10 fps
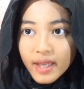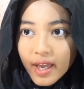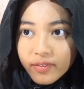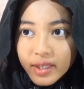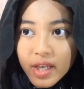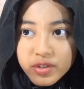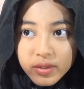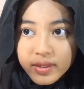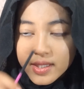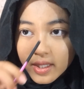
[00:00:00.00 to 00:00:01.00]
I have a
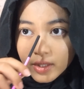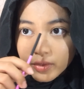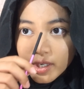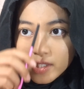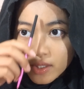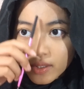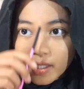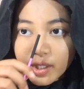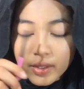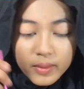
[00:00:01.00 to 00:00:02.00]
natural discoloration
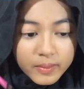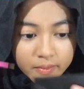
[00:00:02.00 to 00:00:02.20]
here.